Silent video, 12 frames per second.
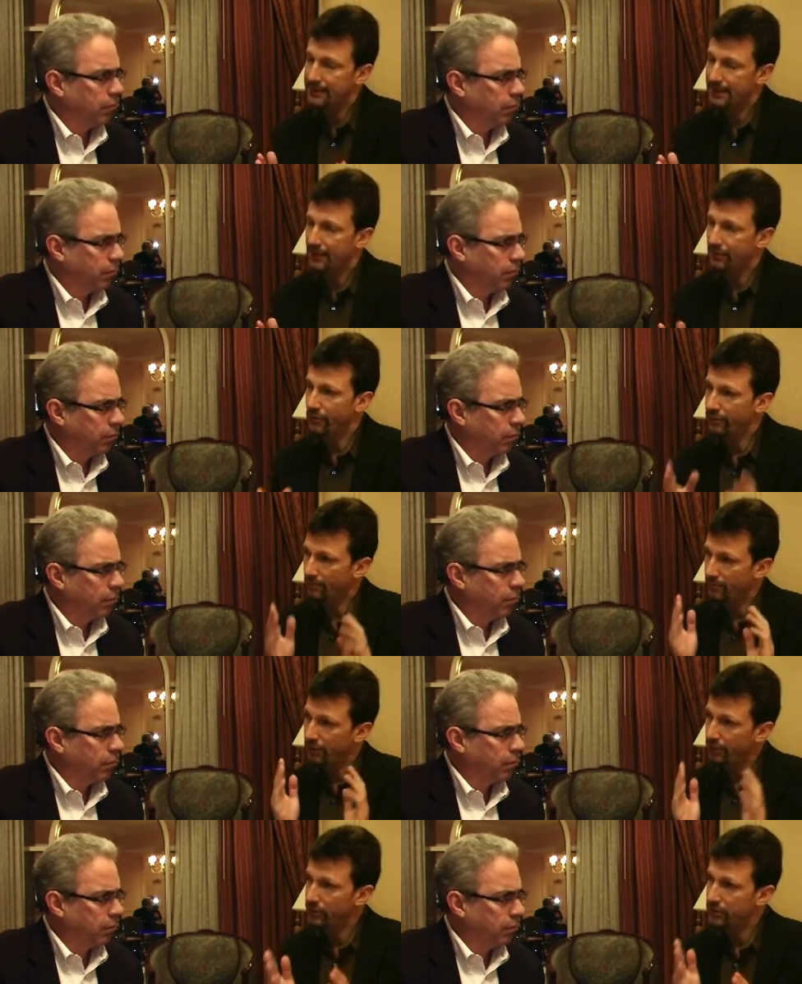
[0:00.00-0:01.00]
Speaker 1: together with the
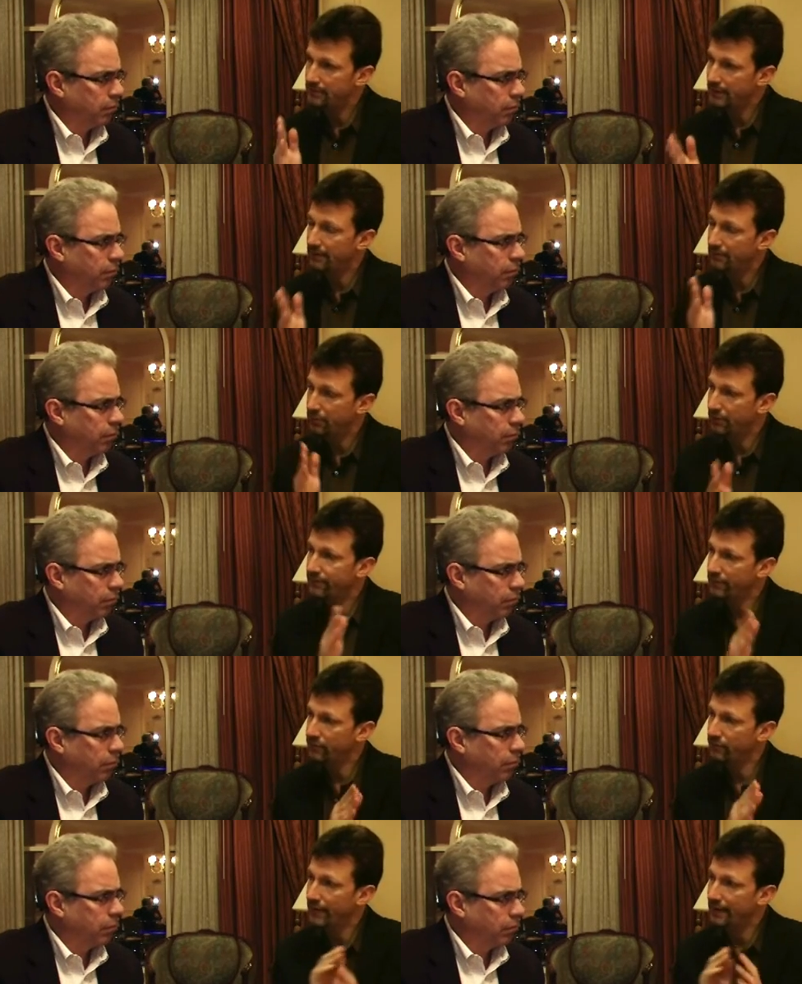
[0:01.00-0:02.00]
blue to make a
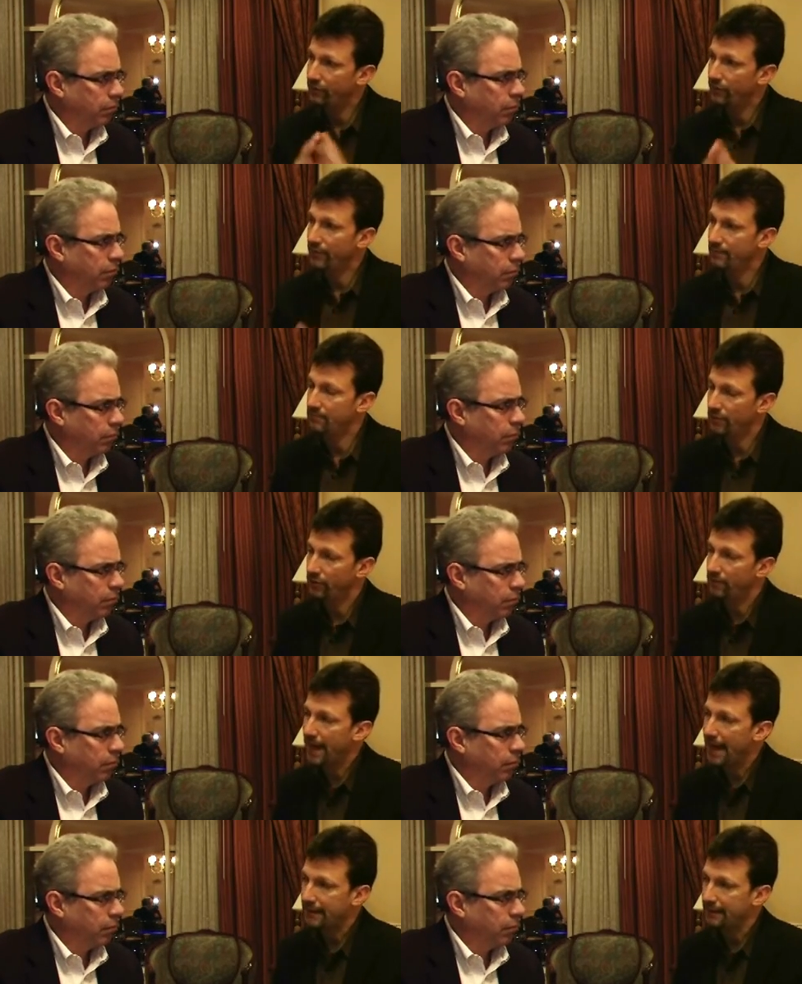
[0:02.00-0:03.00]
perfect red, green,
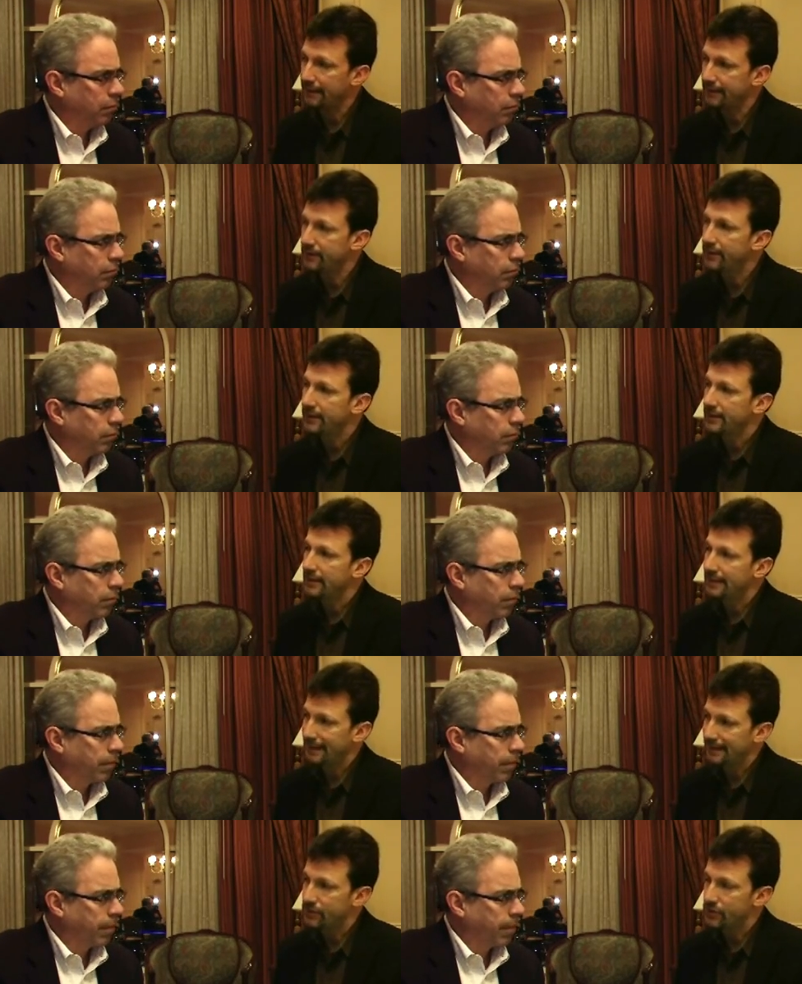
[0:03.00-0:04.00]
blue backlight
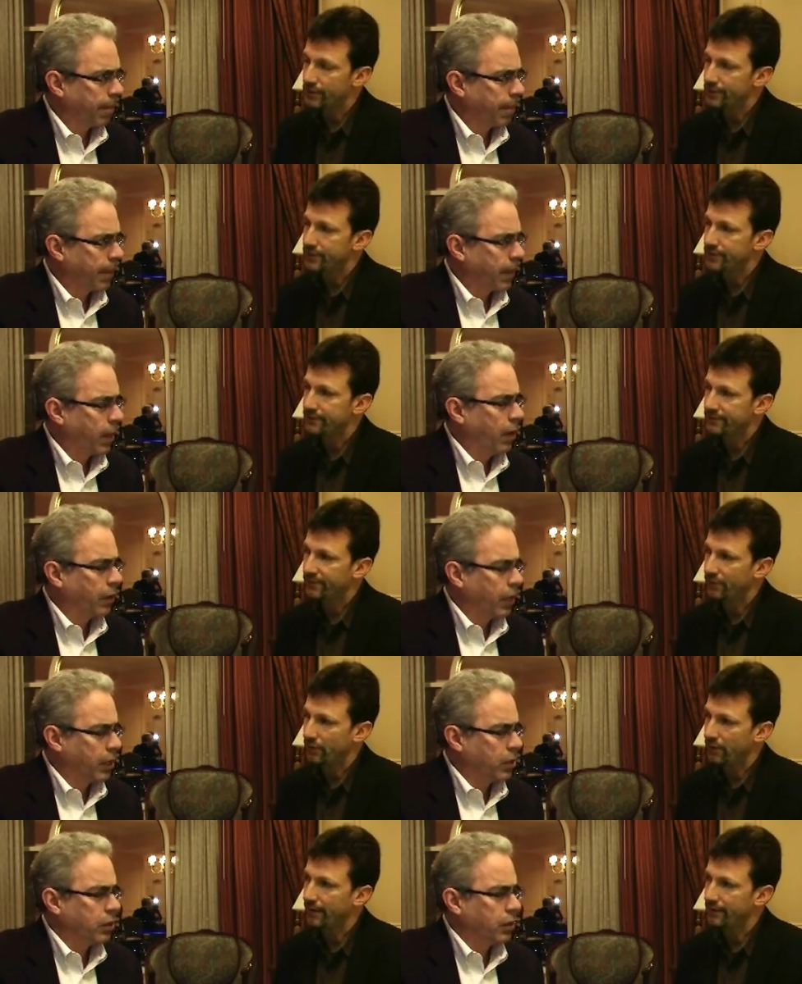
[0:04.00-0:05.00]
light source for
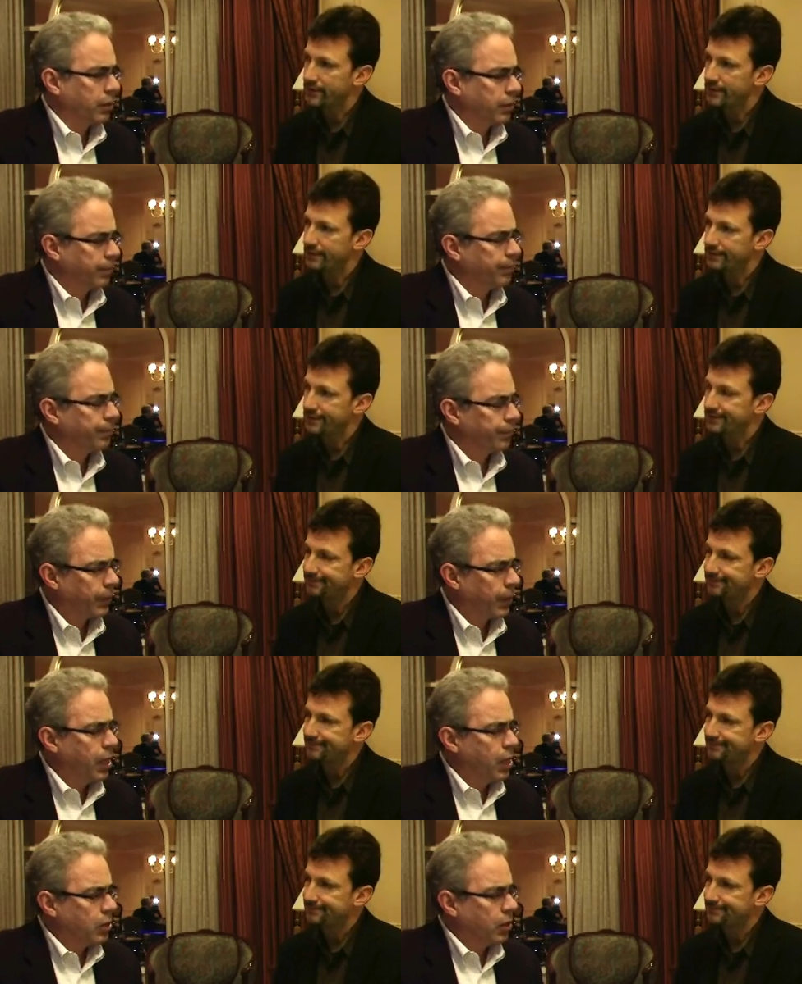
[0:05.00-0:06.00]
okay, so, LCDs.
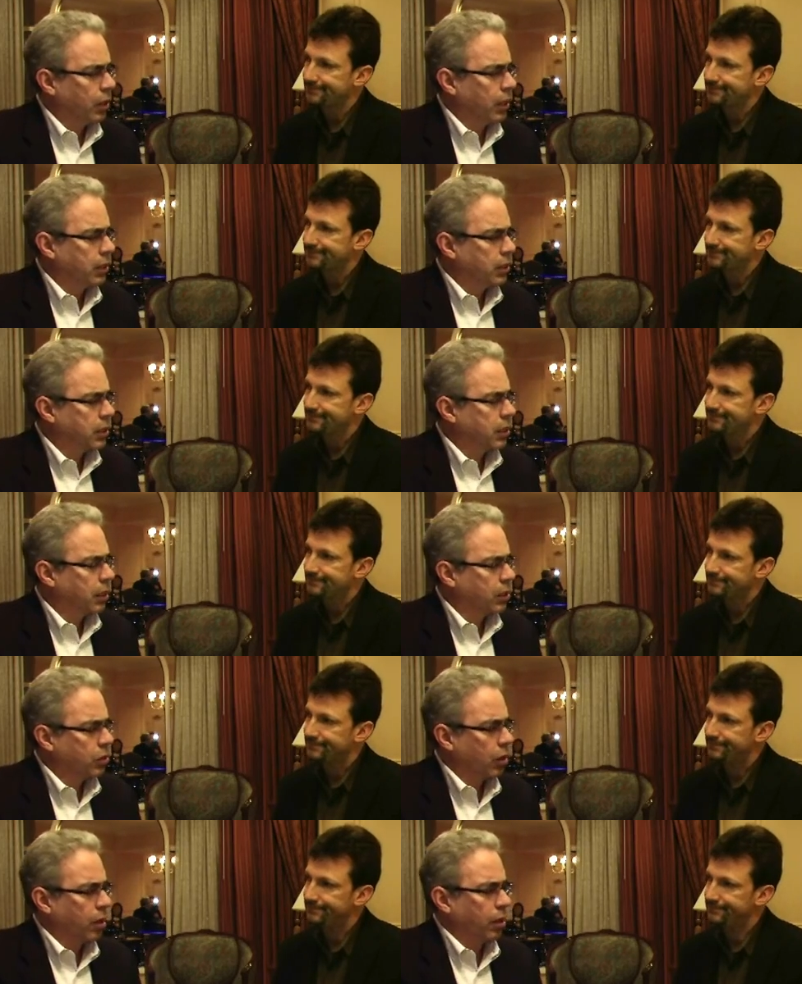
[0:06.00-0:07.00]
Speaker 2: So let's
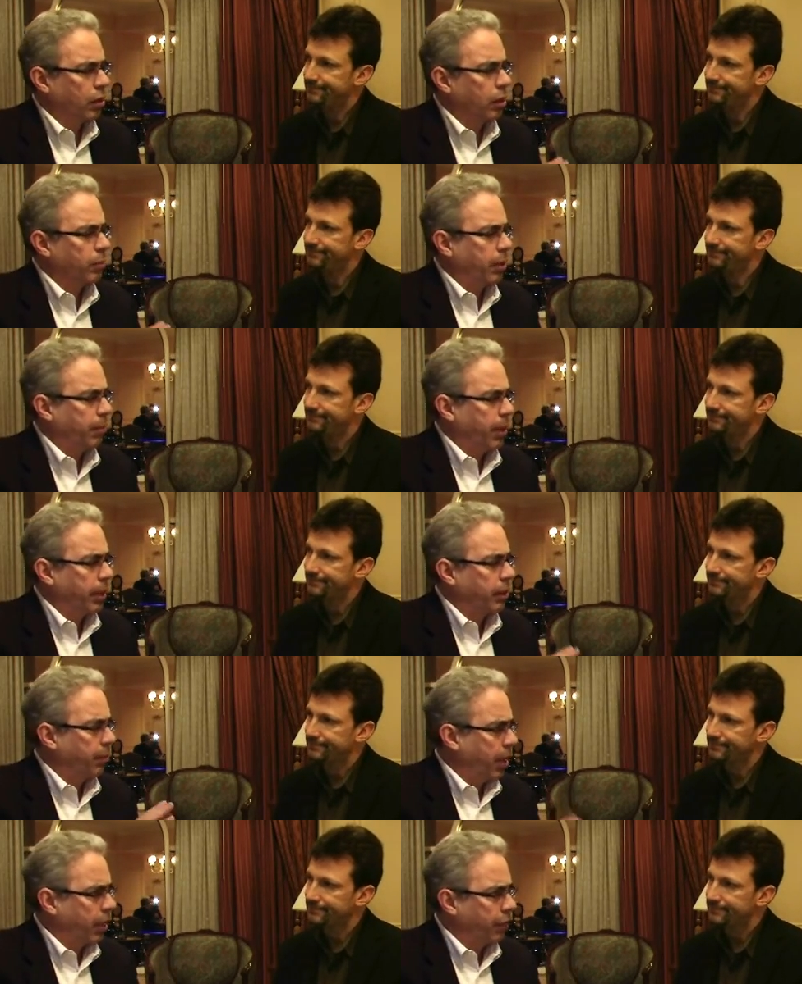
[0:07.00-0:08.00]
talk a little bit
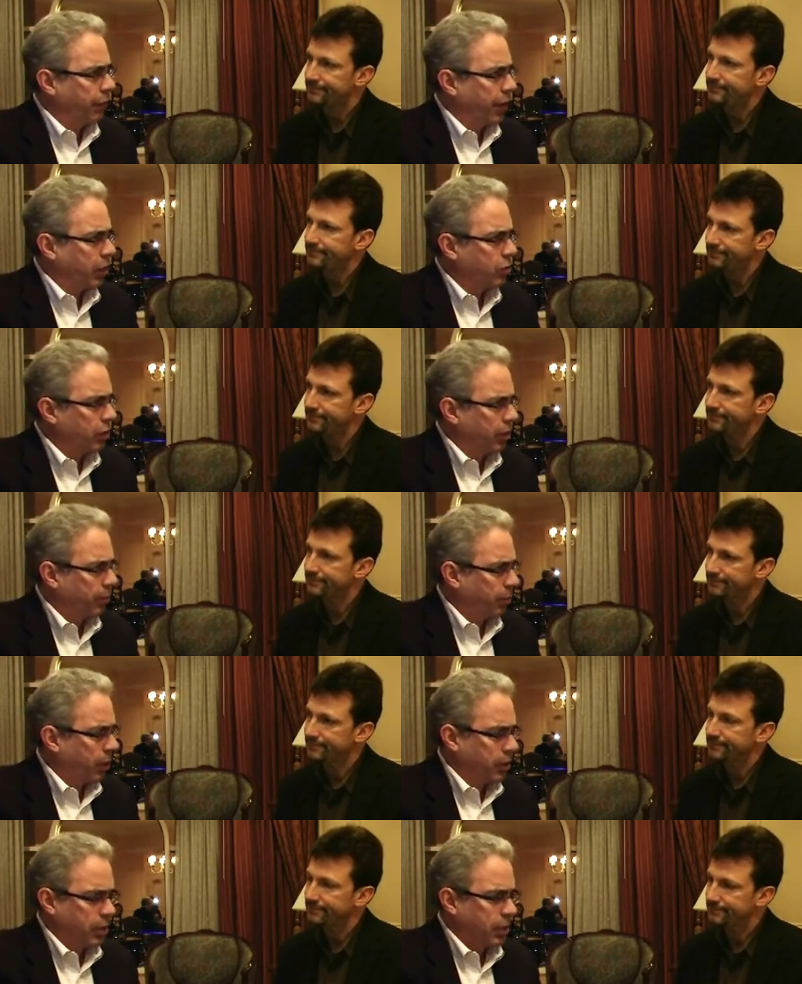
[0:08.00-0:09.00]
about the manufacturing
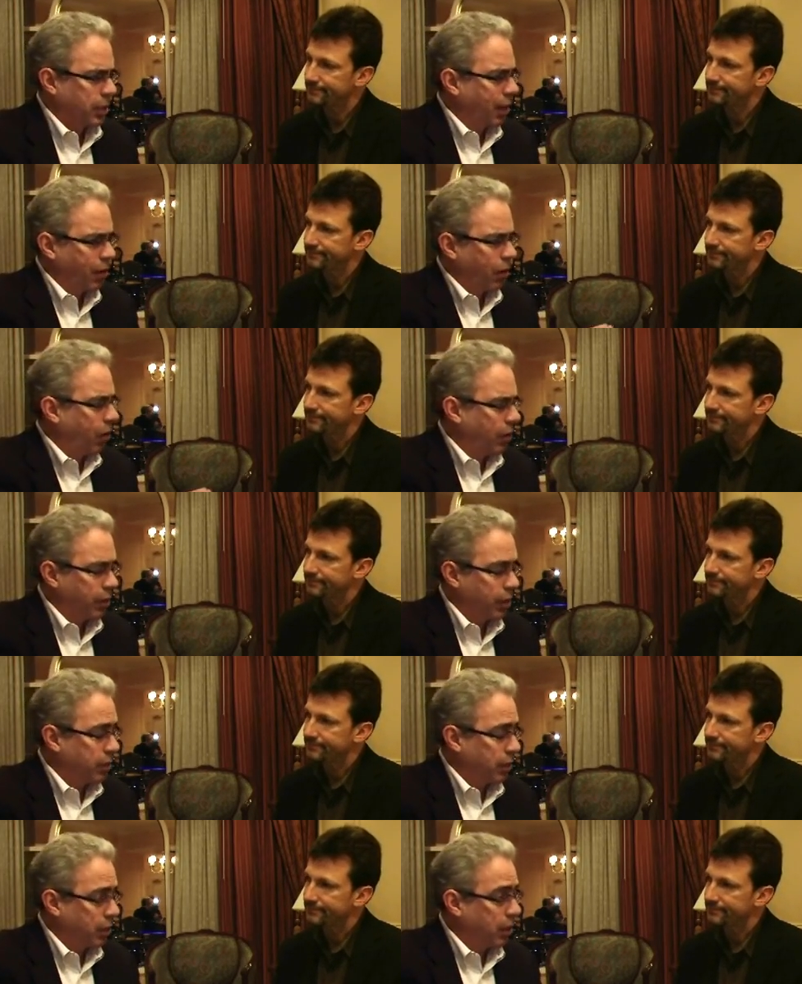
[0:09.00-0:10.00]
process. How hard
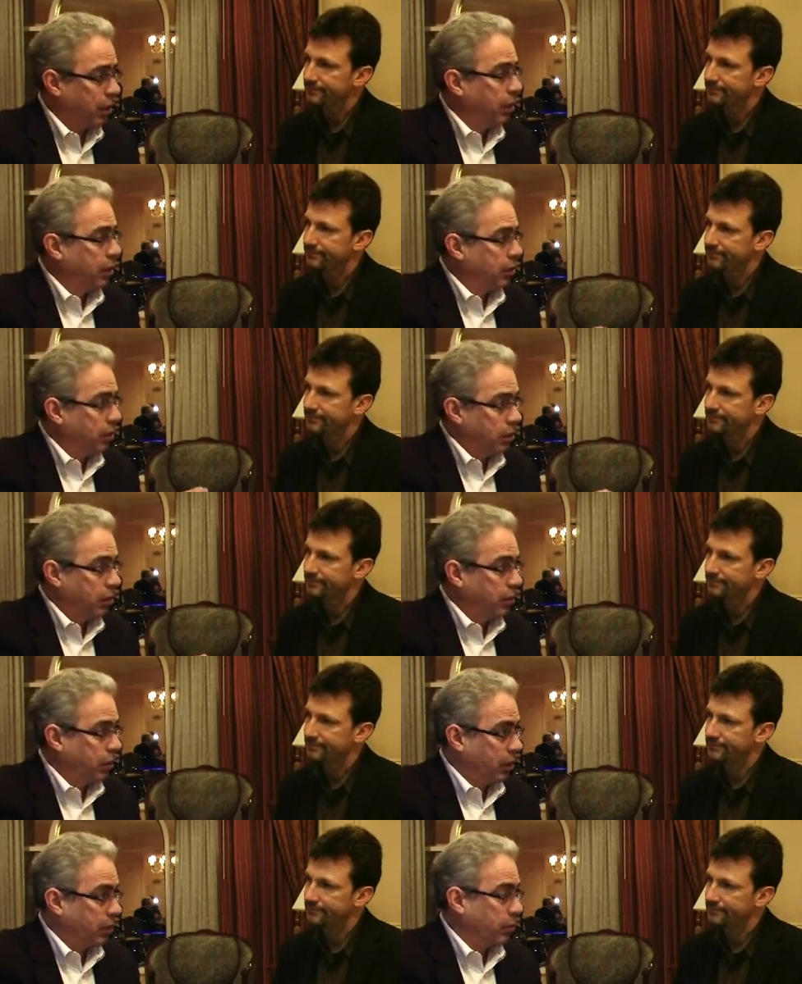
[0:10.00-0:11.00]
is it to
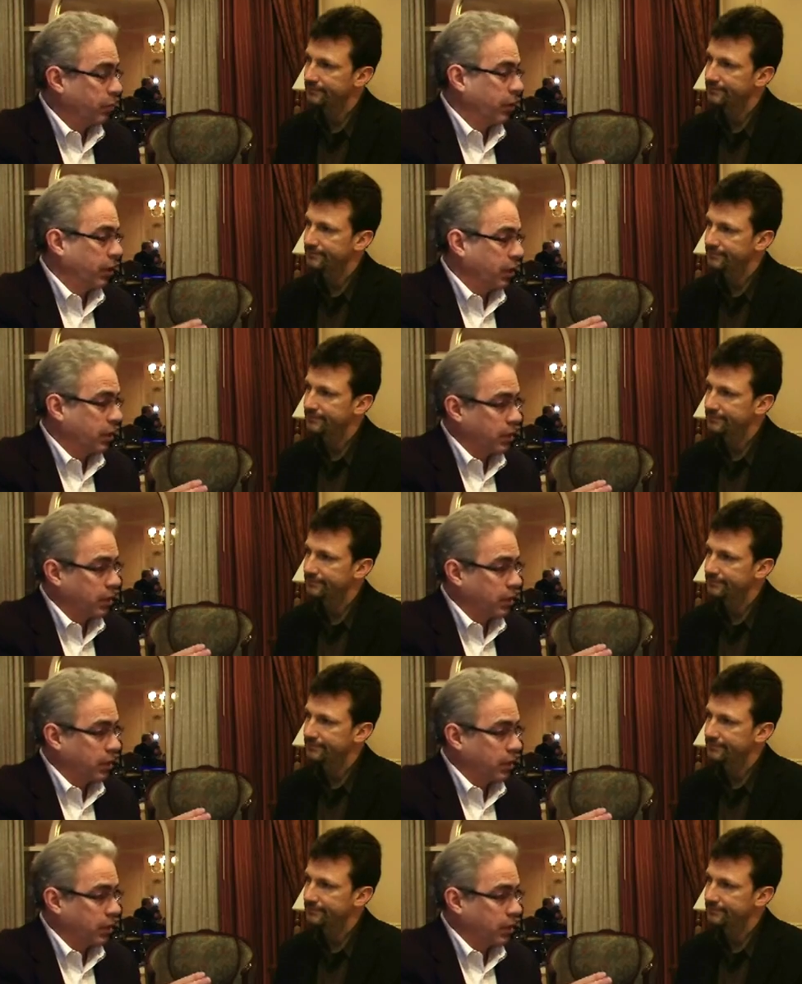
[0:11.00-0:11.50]
do this with a